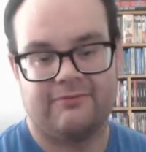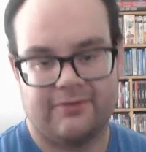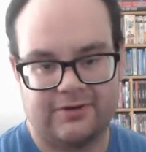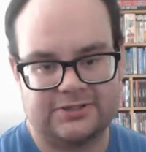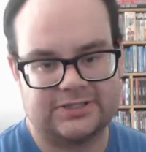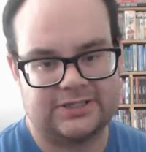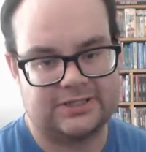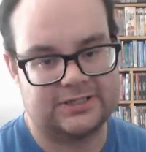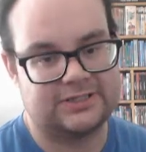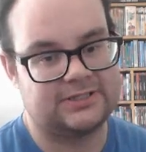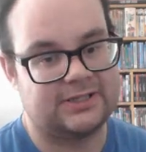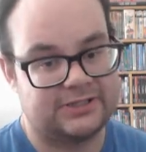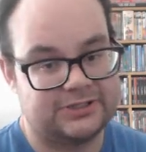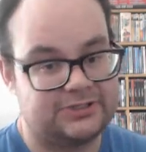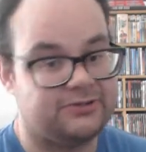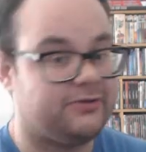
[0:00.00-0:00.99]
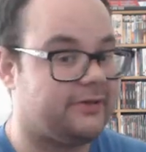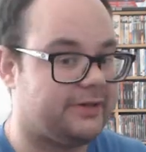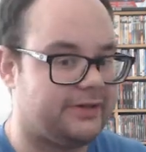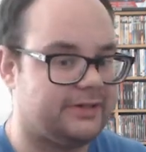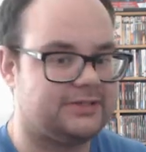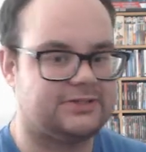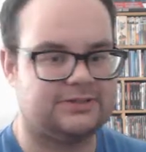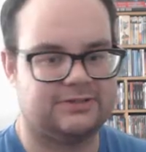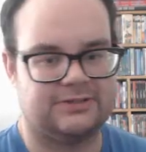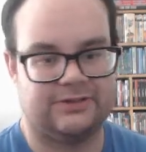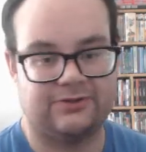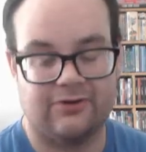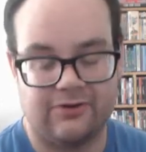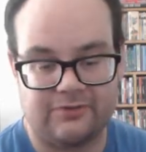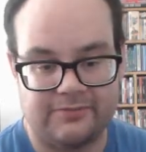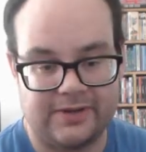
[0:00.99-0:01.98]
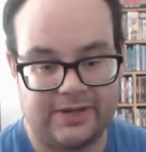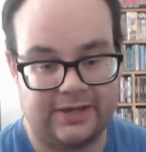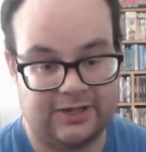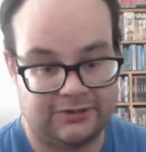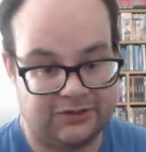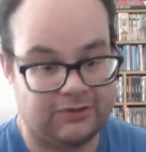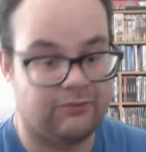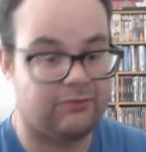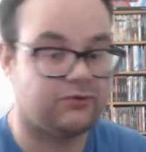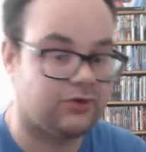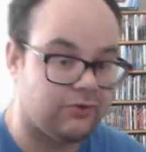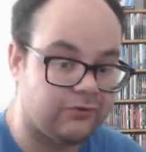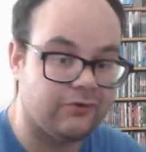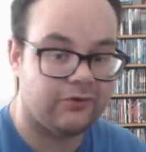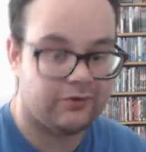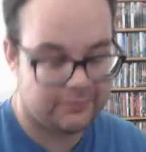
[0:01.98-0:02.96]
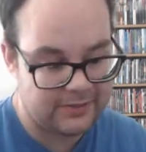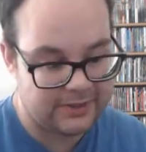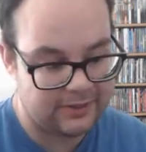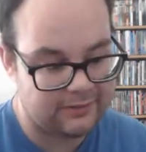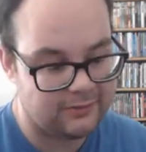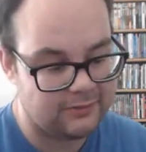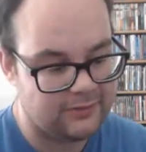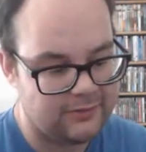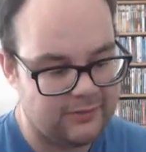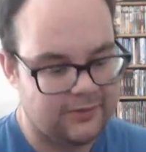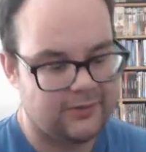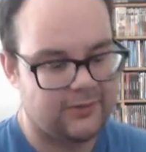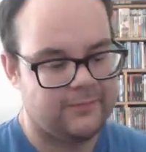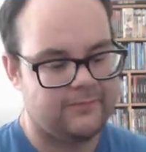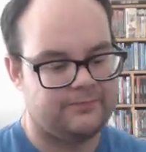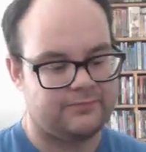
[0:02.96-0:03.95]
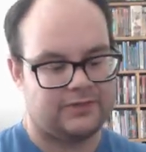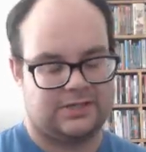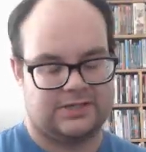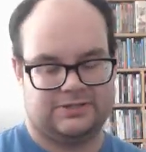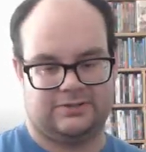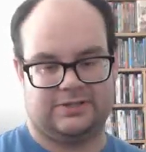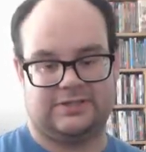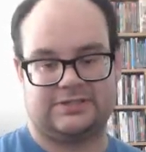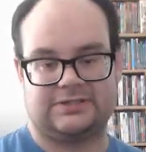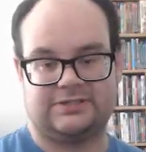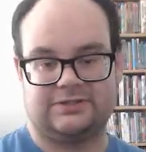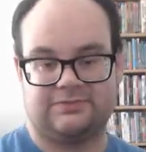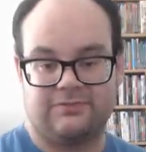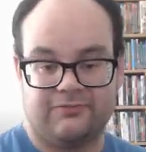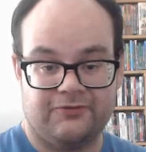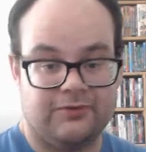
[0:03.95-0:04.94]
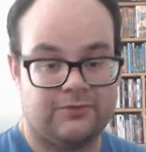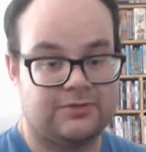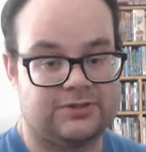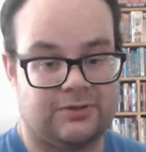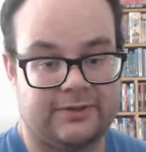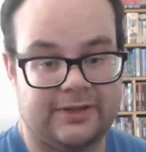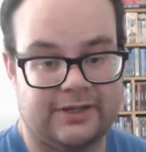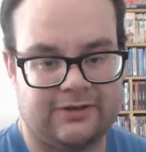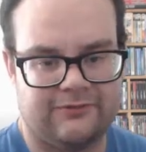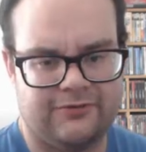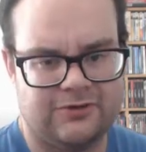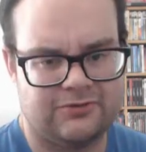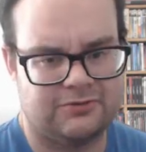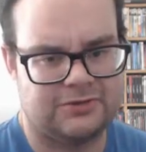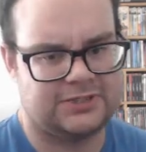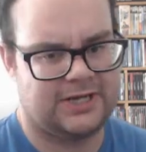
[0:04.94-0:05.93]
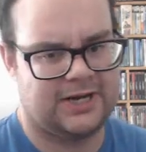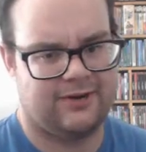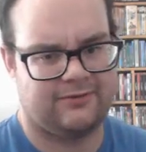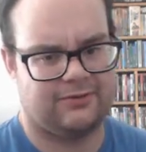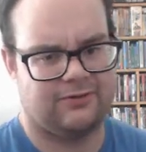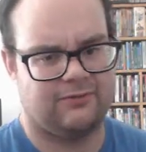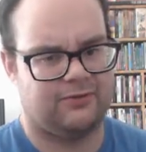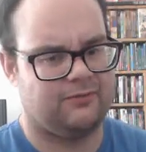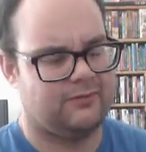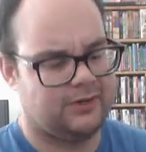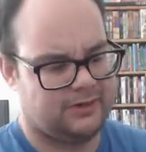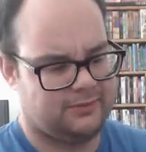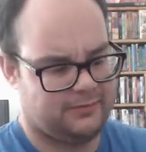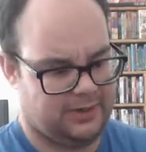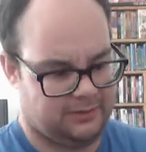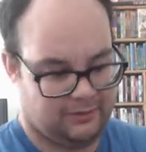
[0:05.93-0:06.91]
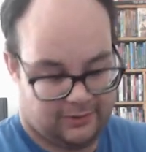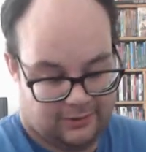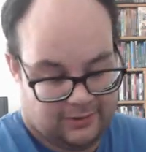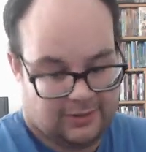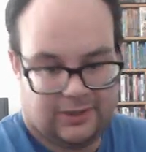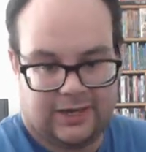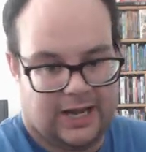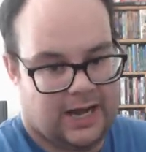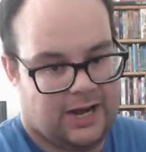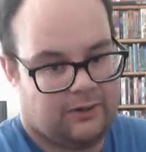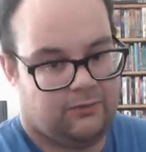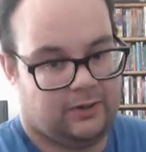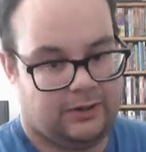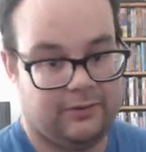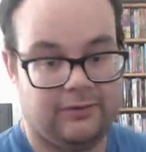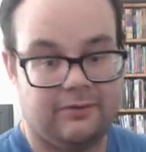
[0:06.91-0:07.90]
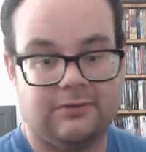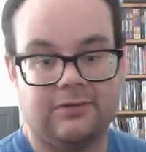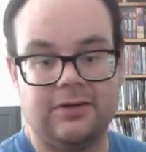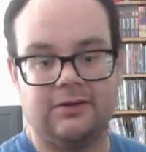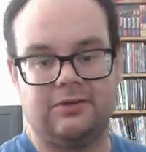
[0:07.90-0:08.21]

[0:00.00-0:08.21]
Probably trying to just let you know that this is a Darkman, a sequel to Darkman. So I guess because viewers don't get confused, which I don't know who would. I mean, I wouldn't.